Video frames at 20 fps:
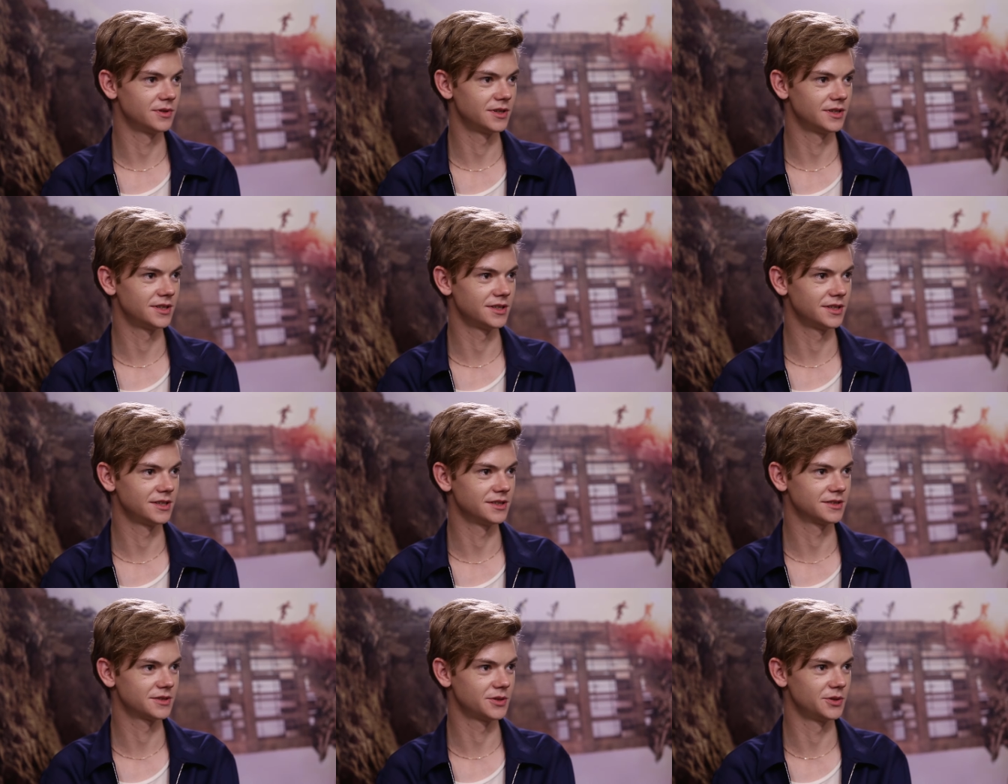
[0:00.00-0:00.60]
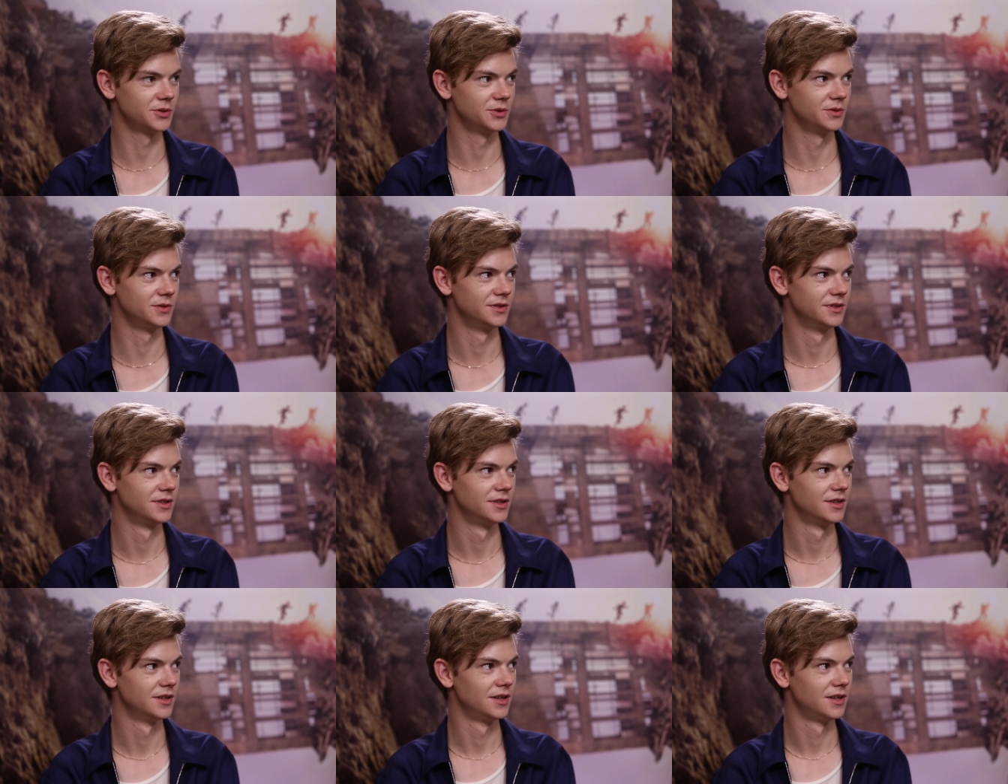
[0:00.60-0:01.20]
I think mm. it's cool.
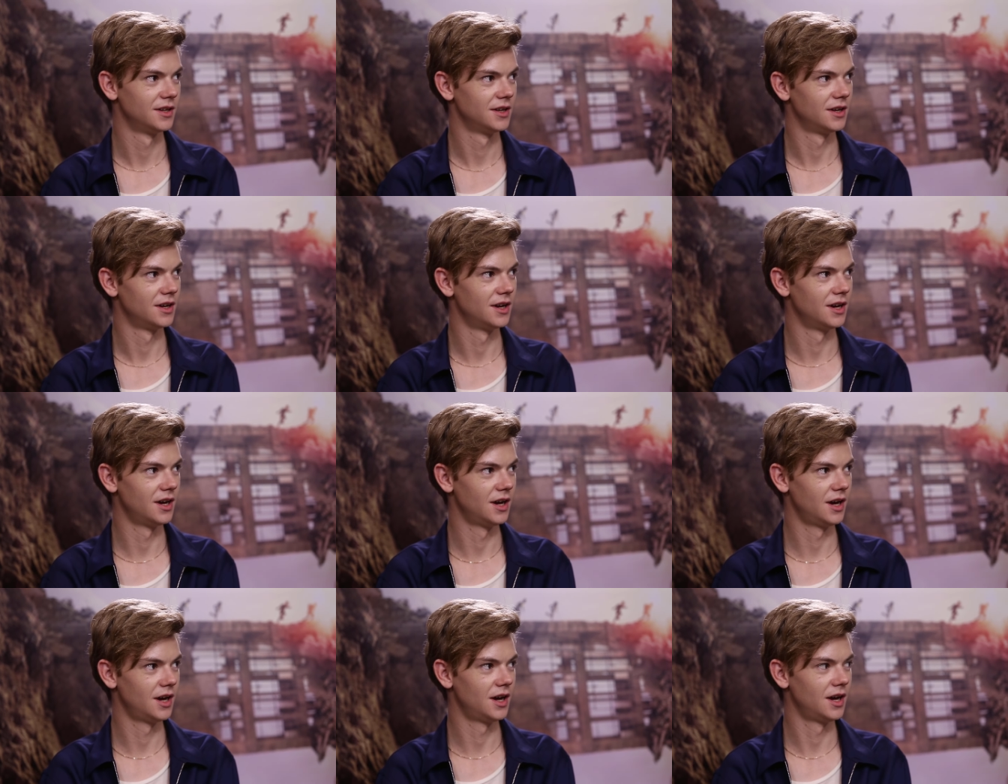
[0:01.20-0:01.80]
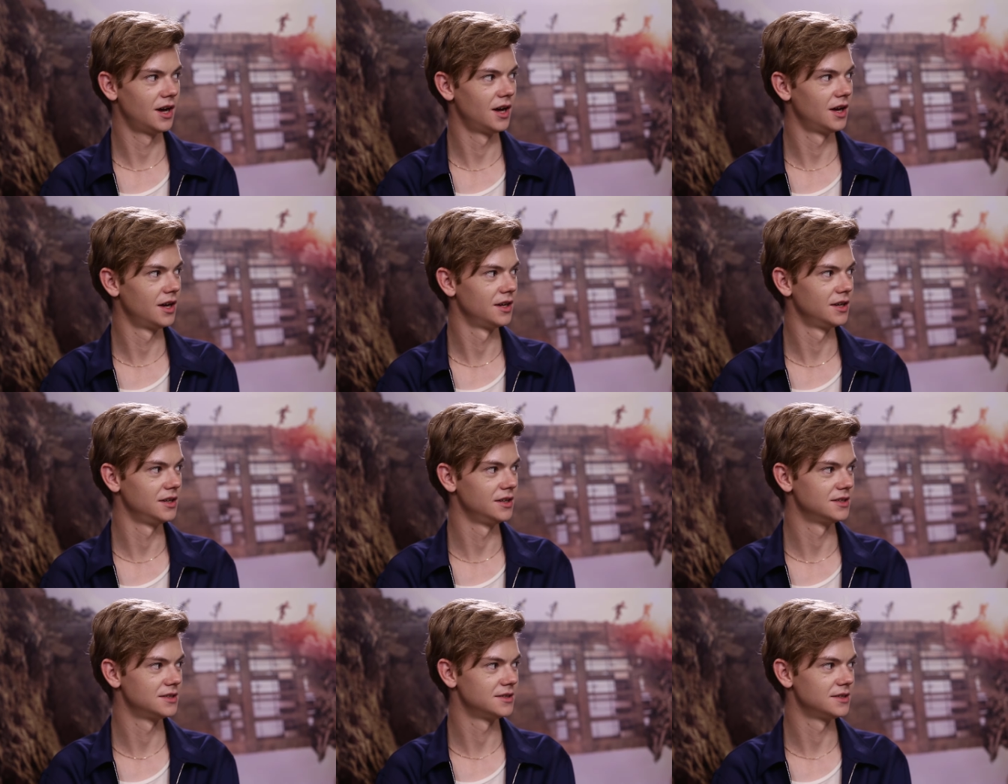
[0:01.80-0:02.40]
Uh,
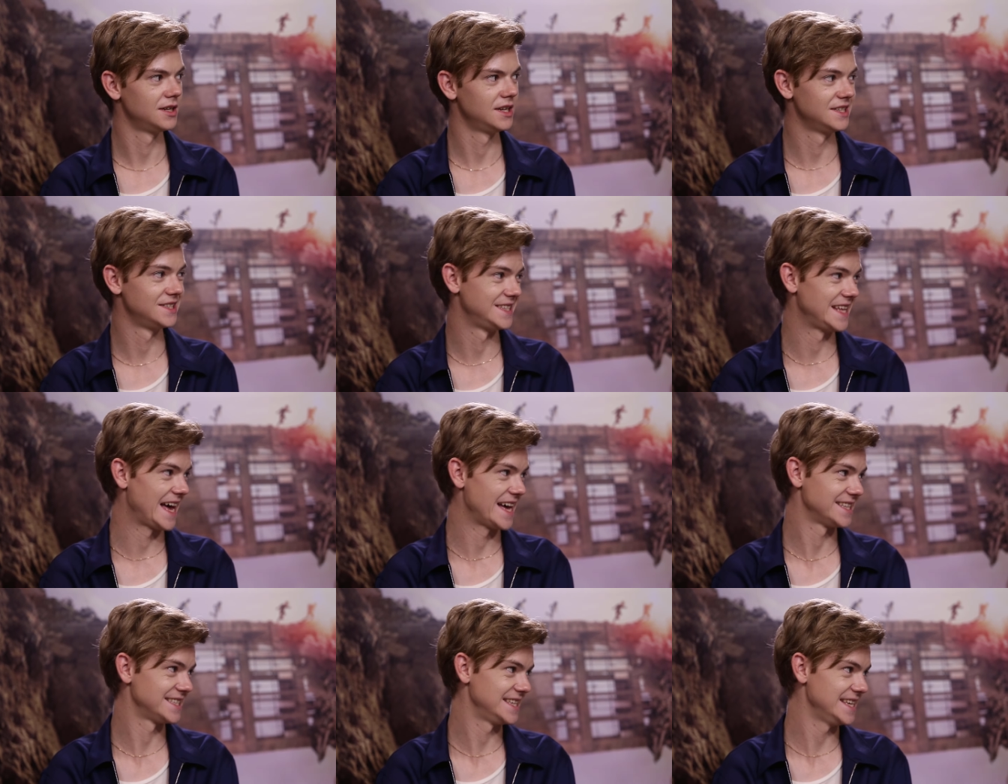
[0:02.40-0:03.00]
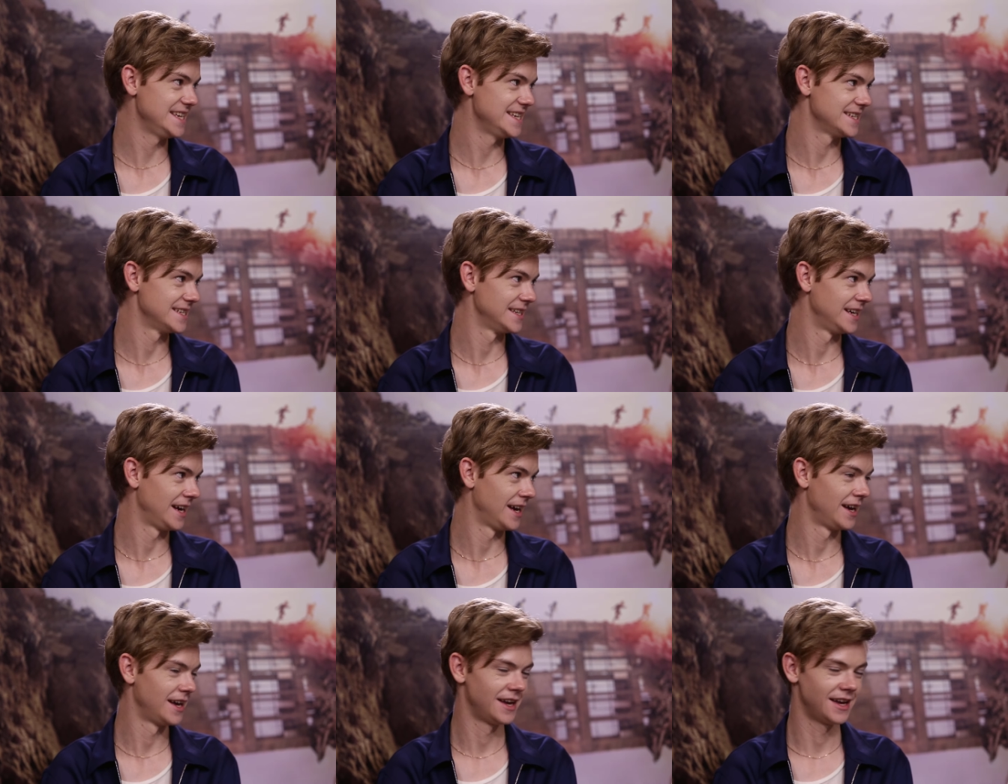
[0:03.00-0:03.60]
he's he's sassy.
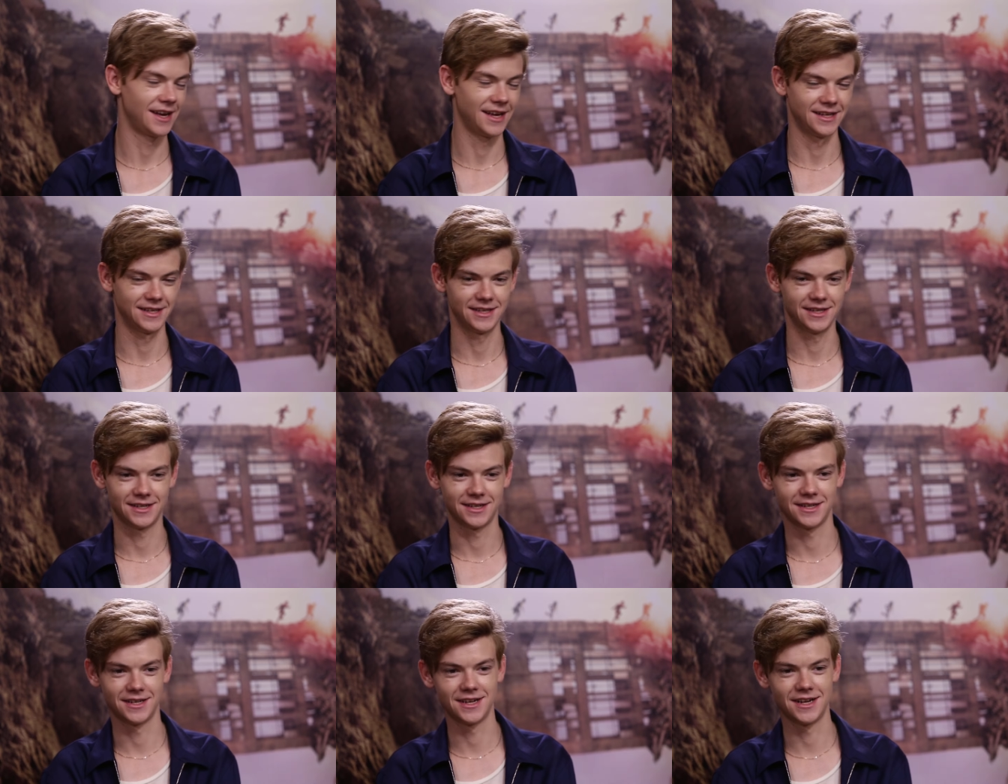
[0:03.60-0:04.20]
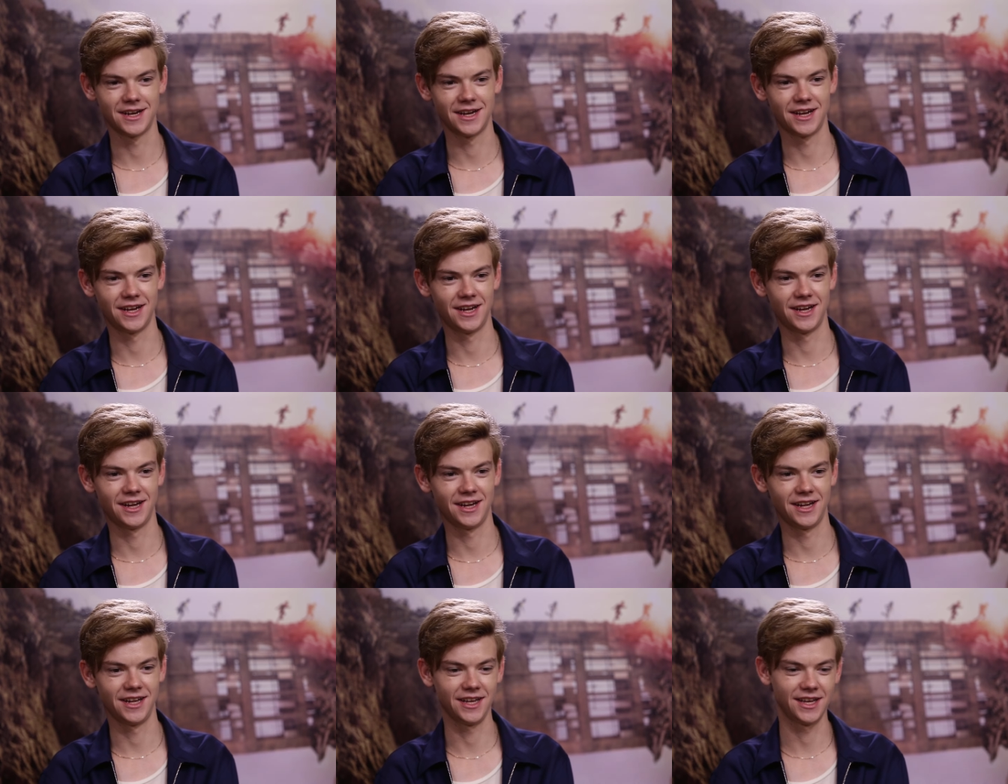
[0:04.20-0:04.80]
Sassy.
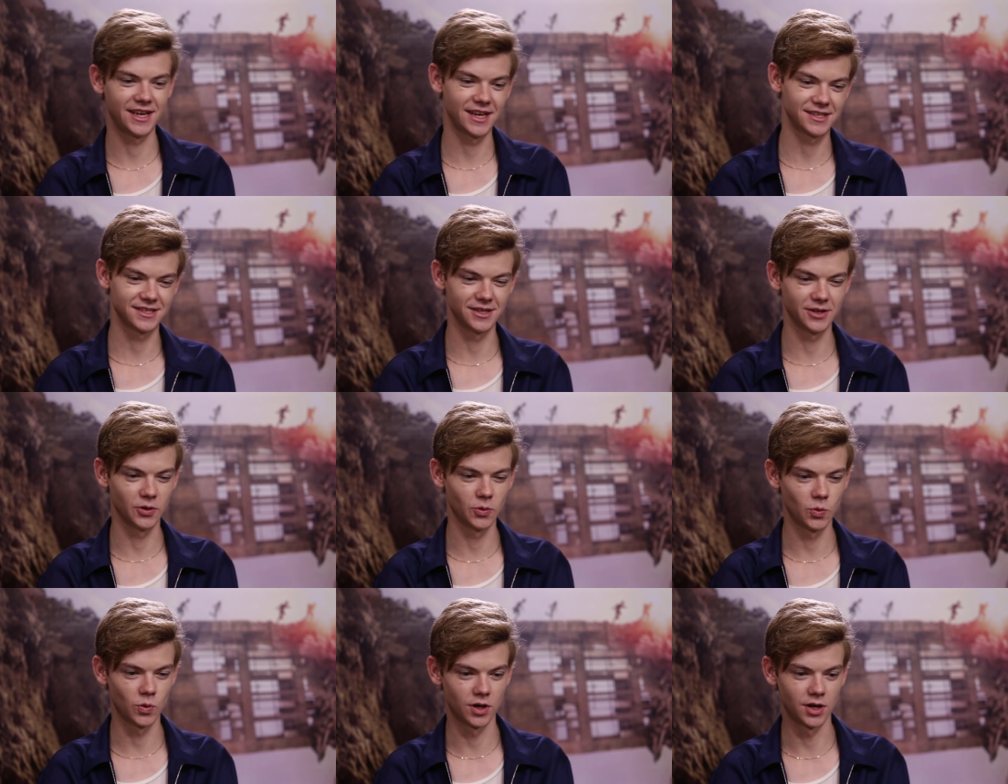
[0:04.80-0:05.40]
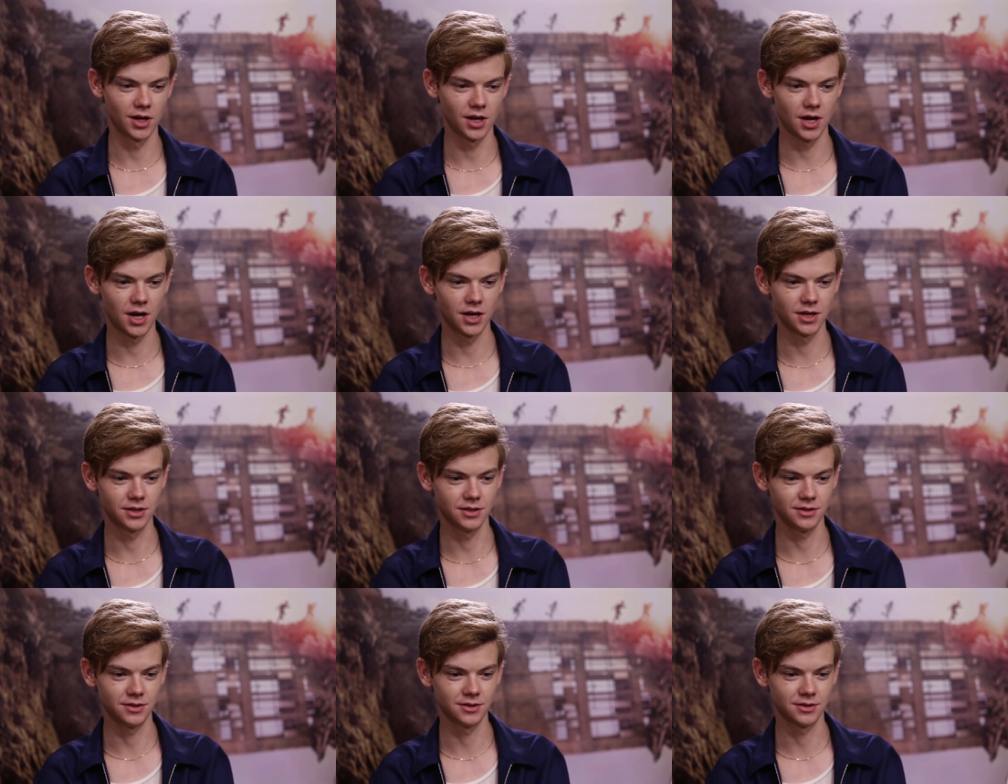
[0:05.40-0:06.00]
Uh, he gets little
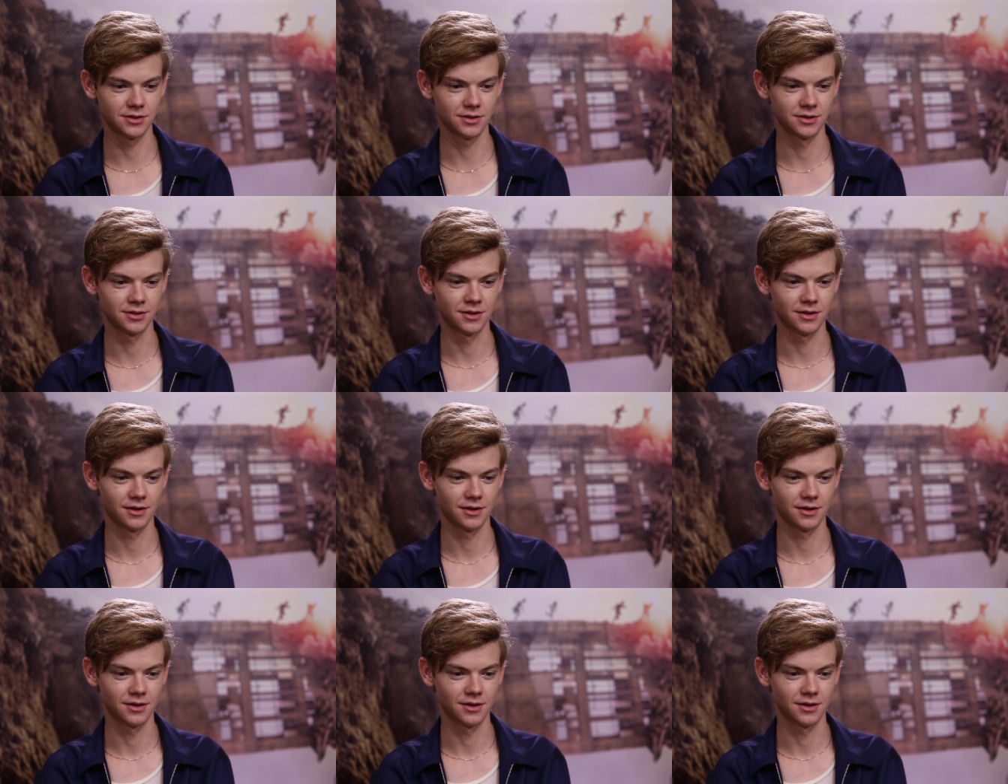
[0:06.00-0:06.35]
one-liners.